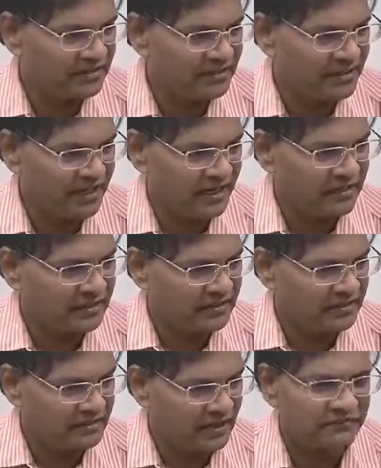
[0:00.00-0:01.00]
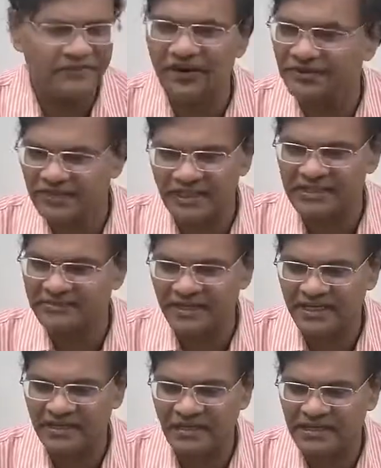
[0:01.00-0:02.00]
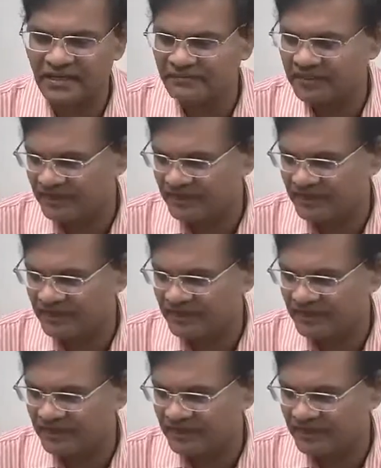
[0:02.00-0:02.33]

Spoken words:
And of course, the judgment did not come